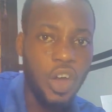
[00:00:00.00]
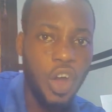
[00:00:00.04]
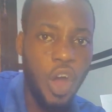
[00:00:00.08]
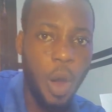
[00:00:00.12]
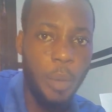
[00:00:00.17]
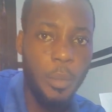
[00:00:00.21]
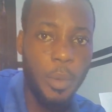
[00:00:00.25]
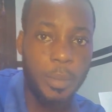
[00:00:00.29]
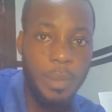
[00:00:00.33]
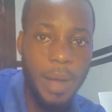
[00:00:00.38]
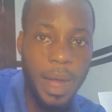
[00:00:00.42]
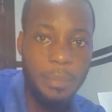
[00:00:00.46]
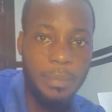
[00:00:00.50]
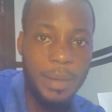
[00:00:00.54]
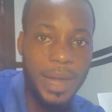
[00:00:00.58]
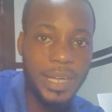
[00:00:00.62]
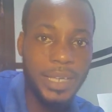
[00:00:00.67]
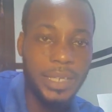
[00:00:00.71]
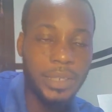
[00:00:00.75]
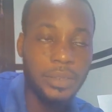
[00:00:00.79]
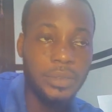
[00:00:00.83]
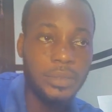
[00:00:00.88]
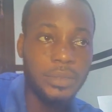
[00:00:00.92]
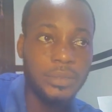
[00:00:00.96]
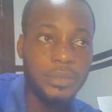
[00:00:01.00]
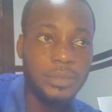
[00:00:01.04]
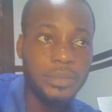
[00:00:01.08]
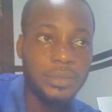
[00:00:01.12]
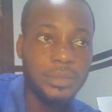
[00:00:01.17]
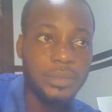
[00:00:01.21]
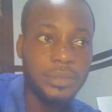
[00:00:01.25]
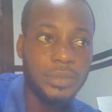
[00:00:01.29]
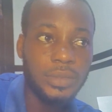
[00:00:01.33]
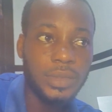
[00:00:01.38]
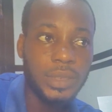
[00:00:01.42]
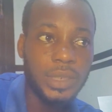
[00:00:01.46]
about back.
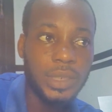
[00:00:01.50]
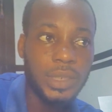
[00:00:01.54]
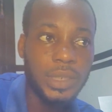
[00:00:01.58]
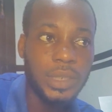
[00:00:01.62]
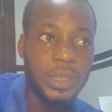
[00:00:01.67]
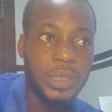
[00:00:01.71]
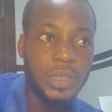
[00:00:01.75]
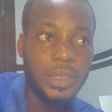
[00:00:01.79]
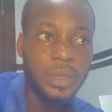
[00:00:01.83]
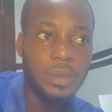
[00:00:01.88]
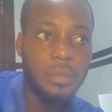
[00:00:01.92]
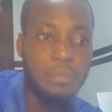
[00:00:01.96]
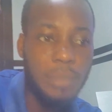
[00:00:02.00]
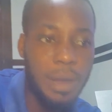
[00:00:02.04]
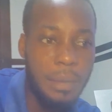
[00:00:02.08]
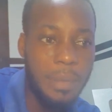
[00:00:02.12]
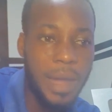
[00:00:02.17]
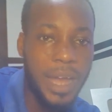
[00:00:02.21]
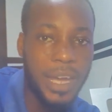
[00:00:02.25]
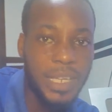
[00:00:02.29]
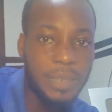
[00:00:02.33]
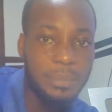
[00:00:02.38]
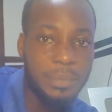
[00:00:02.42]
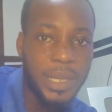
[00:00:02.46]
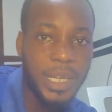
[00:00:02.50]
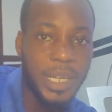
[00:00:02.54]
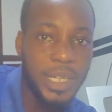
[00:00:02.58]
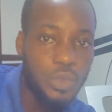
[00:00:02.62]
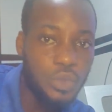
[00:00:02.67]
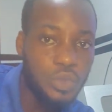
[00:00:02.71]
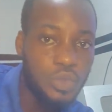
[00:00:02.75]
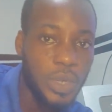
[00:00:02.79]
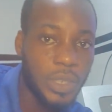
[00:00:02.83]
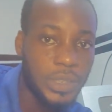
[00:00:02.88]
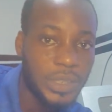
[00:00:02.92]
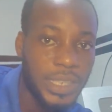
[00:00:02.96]
I'm about back in
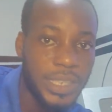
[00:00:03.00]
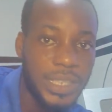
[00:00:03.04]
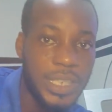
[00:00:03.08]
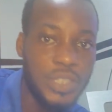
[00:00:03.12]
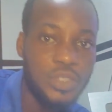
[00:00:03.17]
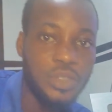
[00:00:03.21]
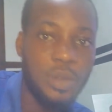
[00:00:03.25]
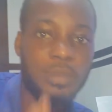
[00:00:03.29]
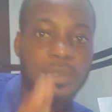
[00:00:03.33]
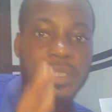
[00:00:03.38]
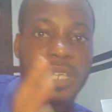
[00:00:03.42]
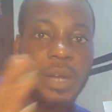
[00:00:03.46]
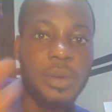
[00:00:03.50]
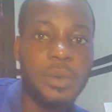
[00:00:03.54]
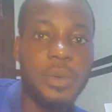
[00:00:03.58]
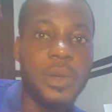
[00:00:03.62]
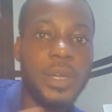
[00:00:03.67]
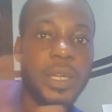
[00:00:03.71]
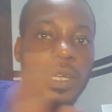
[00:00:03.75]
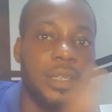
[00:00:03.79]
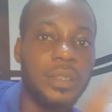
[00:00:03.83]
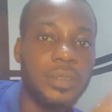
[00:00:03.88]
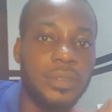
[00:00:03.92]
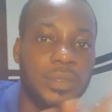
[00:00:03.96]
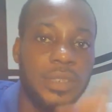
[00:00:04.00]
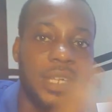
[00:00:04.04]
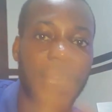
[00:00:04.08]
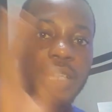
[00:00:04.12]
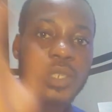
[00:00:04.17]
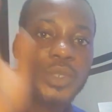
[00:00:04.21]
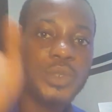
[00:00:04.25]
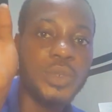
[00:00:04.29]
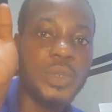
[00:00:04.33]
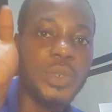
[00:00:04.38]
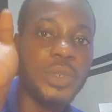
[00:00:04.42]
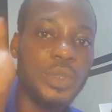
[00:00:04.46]
bed 2 or 3 days on Sakoy.
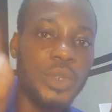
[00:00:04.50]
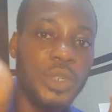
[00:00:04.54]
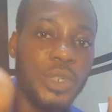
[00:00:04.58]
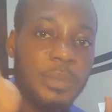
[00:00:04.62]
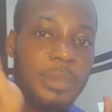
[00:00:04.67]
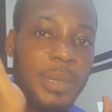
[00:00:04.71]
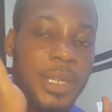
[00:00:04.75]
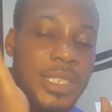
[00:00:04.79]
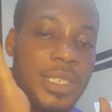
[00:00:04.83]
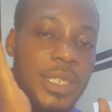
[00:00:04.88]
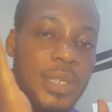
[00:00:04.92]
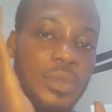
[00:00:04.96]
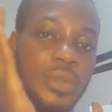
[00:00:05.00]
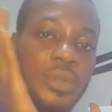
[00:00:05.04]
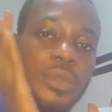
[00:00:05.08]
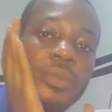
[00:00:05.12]
That's all, Lolly Bet.